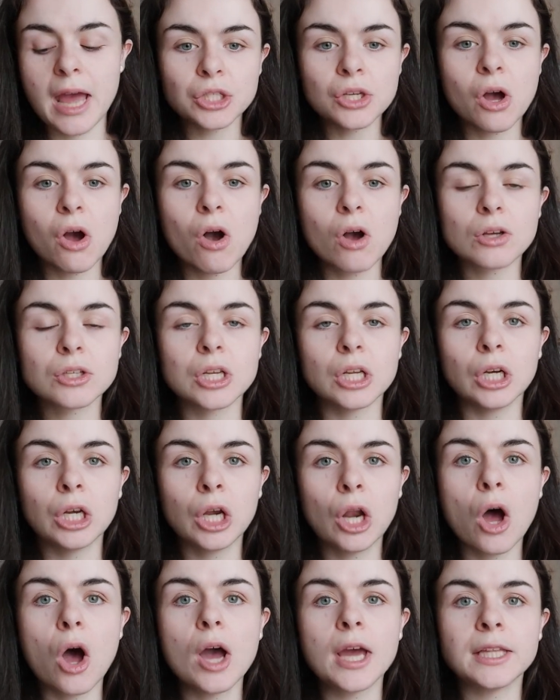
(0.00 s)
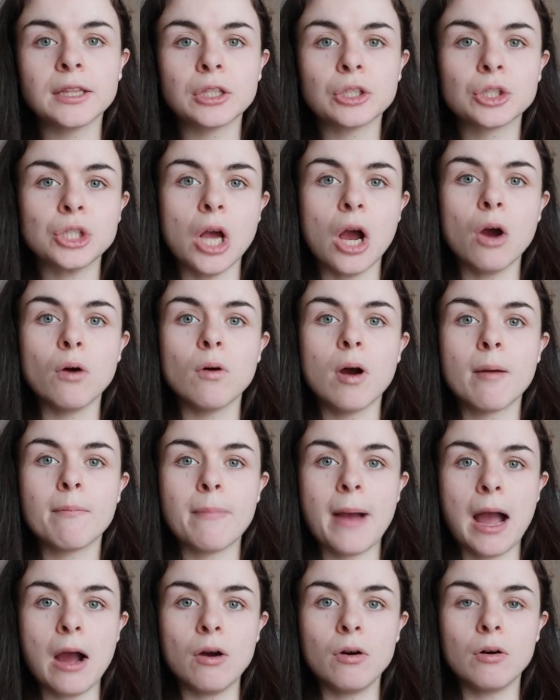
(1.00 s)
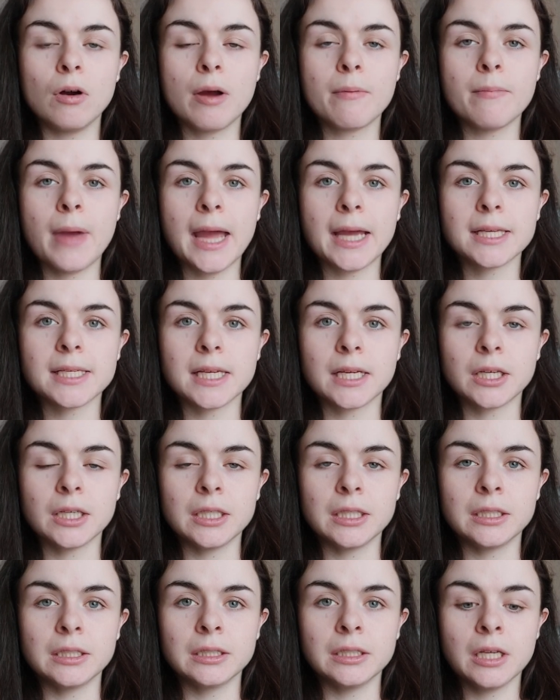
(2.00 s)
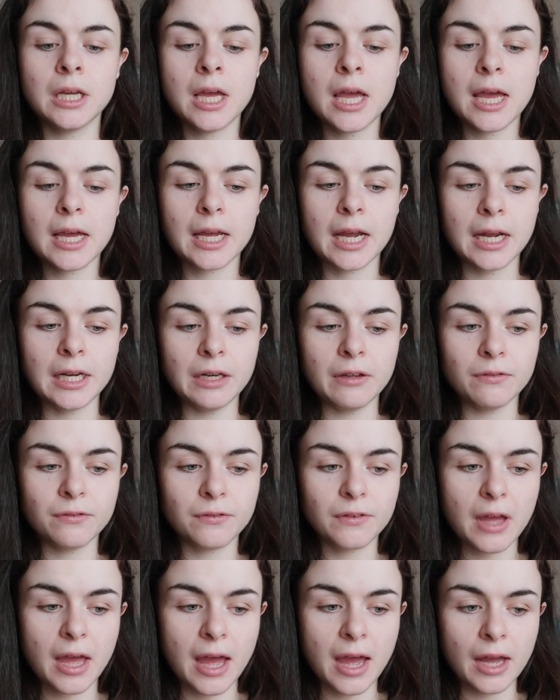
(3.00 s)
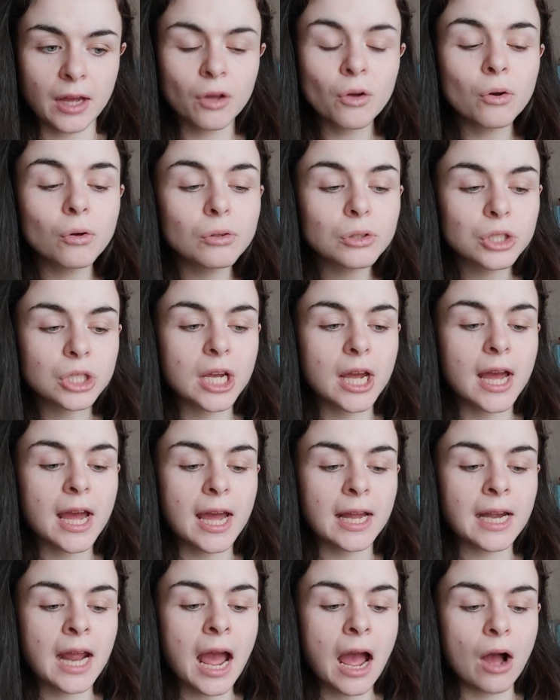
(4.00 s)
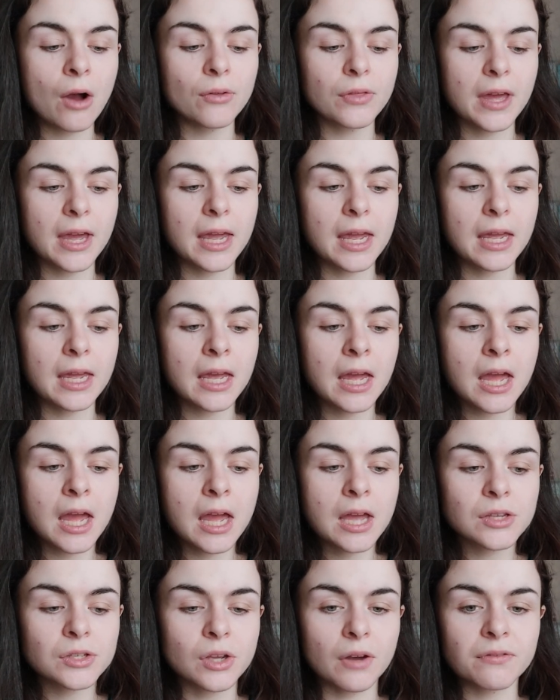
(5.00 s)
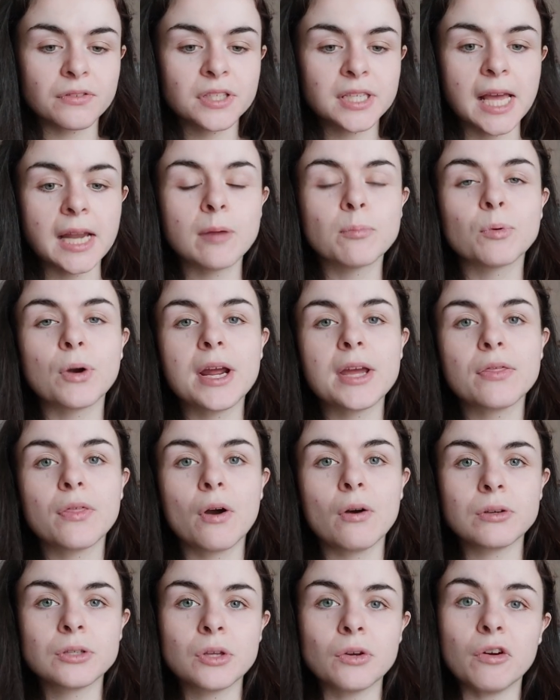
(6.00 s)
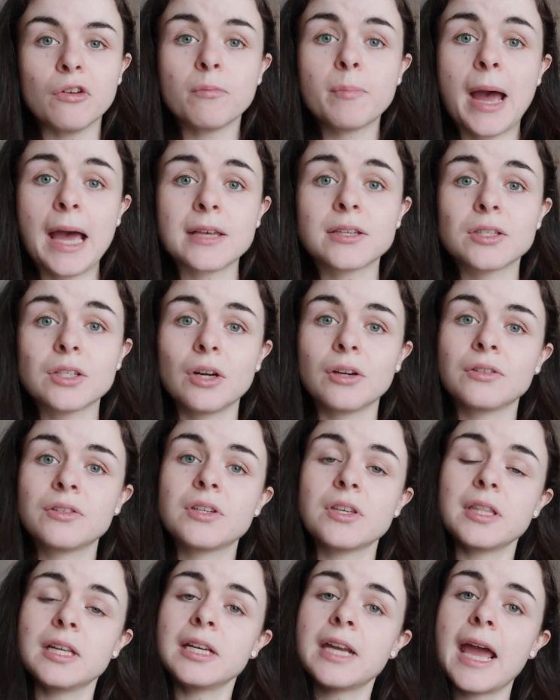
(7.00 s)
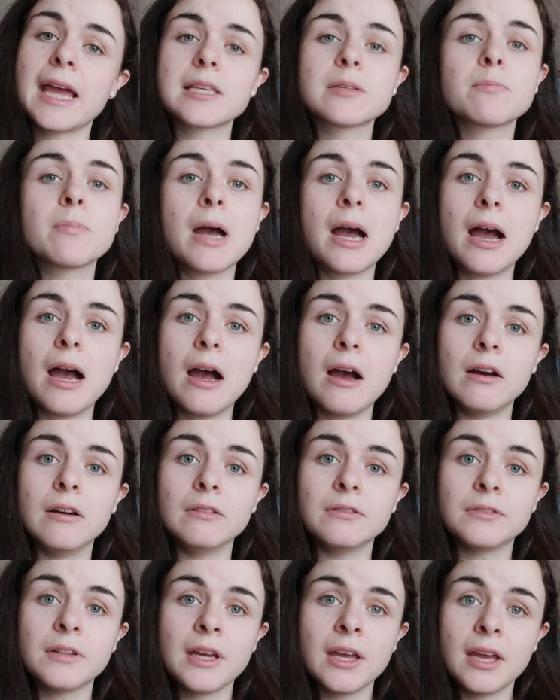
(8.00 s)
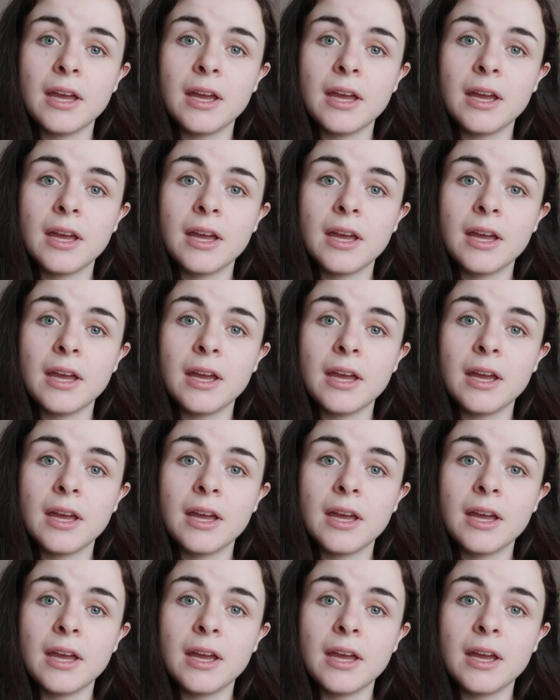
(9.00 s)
Talks a lot in the show about Mexican kind of culture and how they sort of celebrate those who have passed on to the next part of